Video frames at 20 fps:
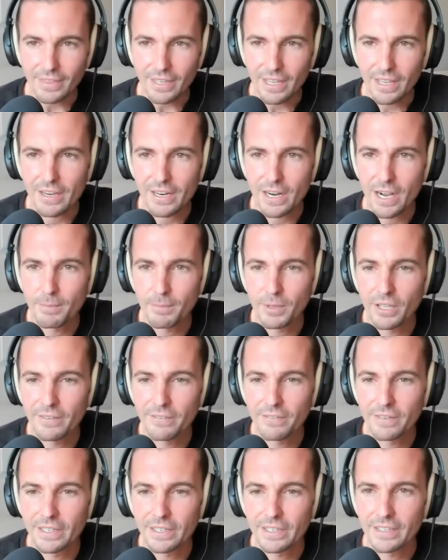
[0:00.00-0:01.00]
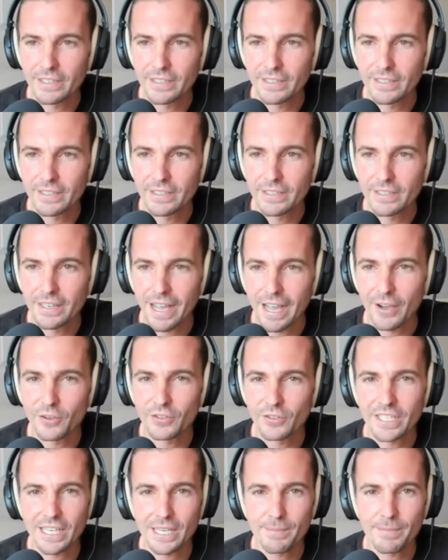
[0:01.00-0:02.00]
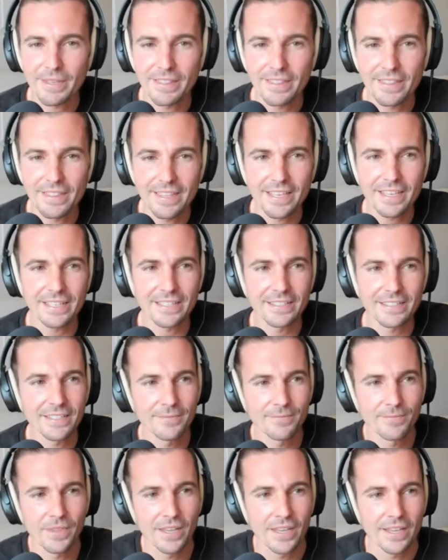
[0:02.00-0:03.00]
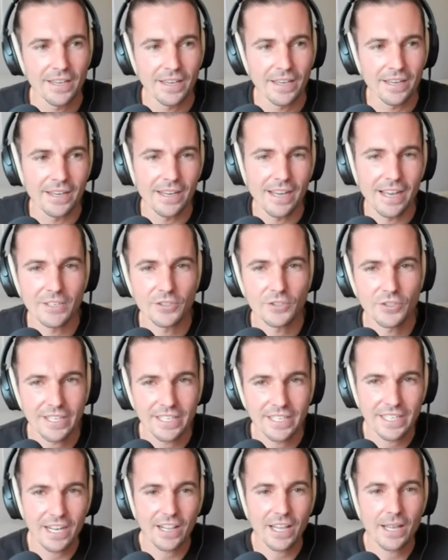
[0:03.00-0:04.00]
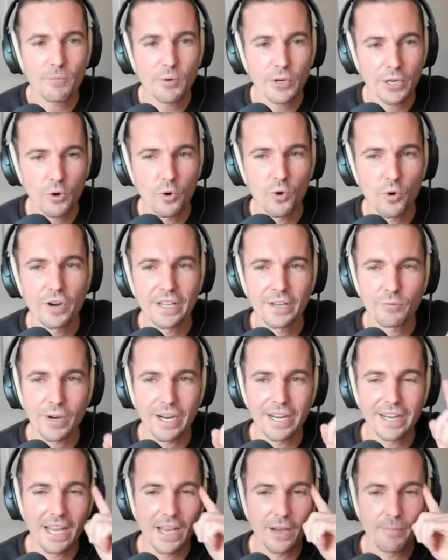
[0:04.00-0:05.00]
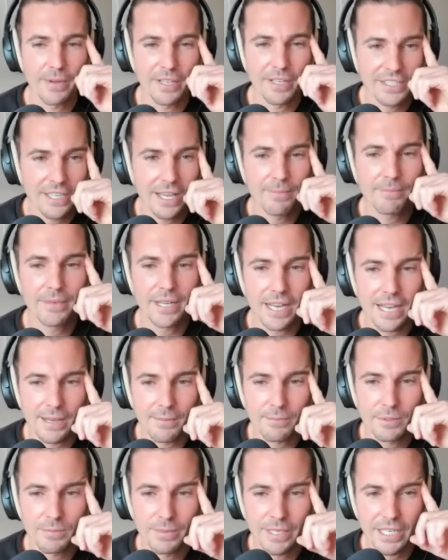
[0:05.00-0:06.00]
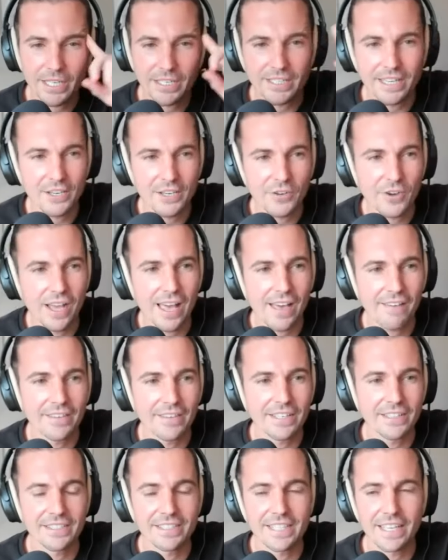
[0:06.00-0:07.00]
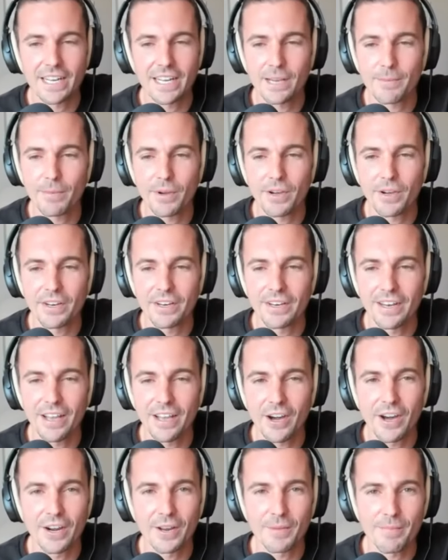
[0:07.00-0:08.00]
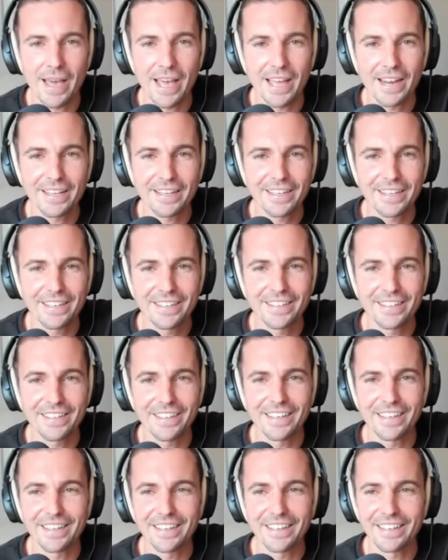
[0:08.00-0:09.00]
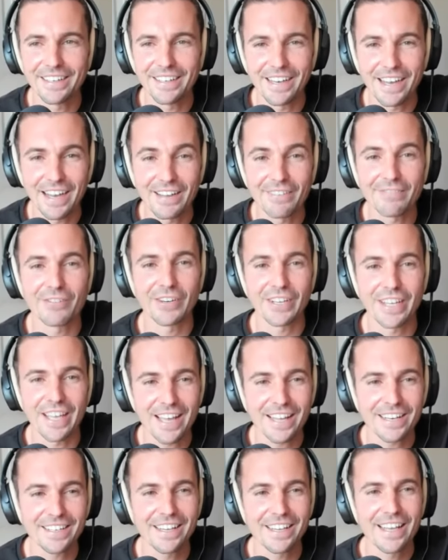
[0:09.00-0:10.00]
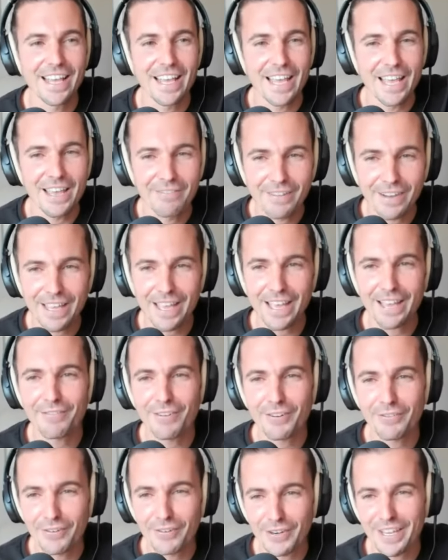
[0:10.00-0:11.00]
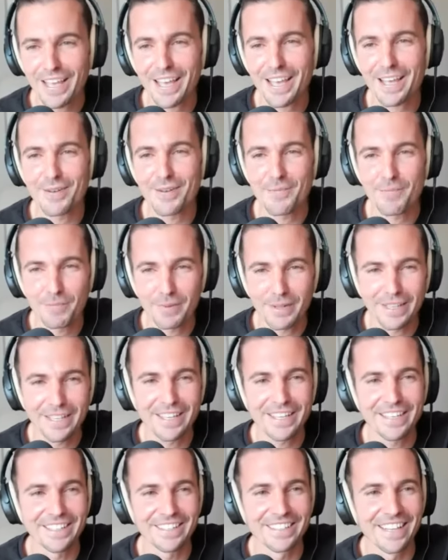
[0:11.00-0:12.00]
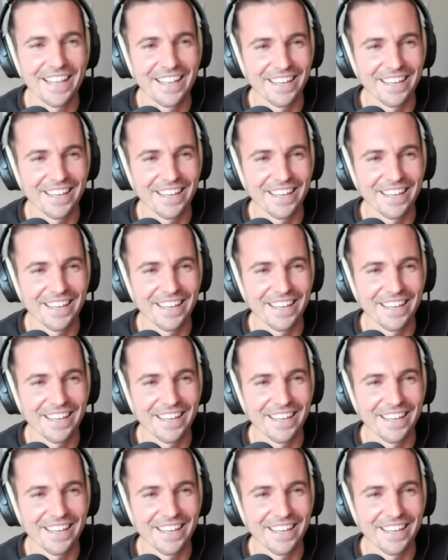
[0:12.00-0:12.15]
a couple of housekeeping things. As you can tell, I'm recording right now, but sometimes because I don't have it set up on automatic, I forget. If I ever forget, please